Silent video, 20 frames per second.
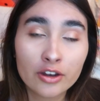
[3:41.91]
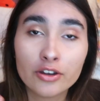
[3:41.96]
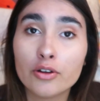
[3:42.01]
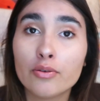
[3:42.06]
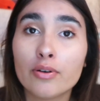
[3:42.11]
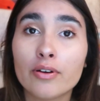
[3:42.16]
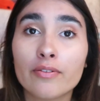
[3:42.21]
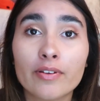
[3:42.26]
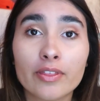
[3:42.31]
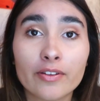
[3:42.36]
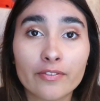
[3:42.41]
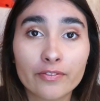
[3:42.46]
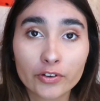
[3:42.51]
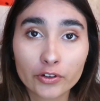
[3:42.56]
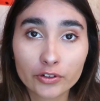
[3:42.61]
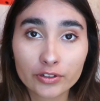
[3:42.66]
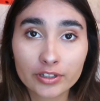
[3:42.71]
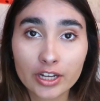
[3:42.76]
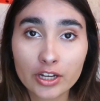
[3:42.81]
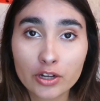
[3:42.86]
Do it from the
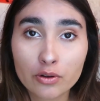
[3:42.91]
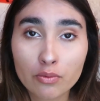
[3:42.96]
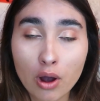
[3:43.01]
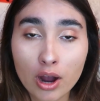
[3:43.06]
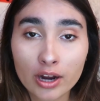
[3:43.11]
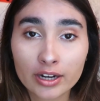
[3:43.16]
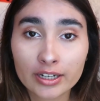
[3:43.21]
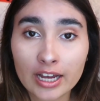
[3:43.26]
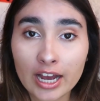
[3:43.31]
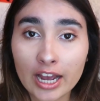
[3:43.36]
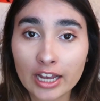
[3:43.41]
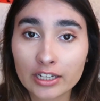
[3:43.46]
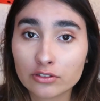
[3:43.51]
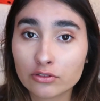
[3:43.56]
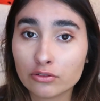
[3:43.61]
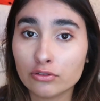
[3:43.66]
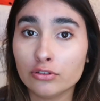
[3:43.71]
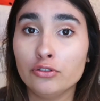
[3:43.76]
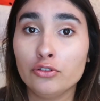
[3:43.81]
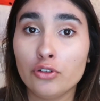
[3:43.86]
first day you walk into high
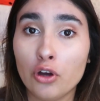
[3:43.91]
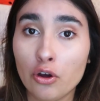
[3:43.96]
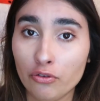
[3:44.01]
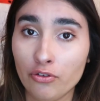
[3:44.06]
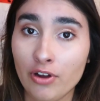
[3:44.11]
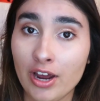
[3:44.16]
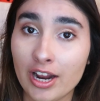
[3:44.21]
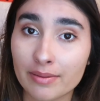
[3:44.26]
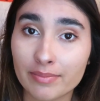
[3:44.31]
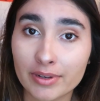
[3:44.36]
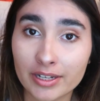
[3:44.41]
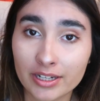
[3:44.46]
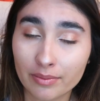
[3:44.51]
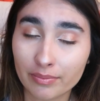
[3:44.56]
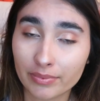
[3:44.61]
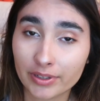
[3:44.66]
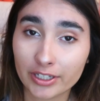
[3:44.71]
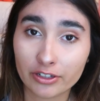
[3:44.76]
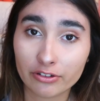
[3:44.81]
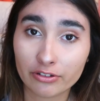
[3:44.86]
school. Don't try to be
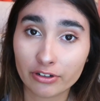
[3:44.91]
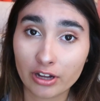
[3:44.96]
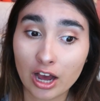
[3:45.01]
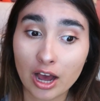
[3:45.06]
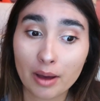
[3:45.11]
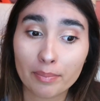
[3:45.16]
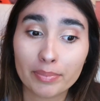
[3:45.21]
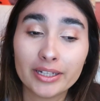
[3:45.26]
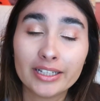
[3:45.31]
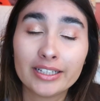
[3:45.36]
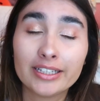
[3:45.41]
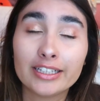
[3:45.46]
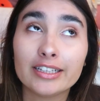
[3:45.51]
something you're not.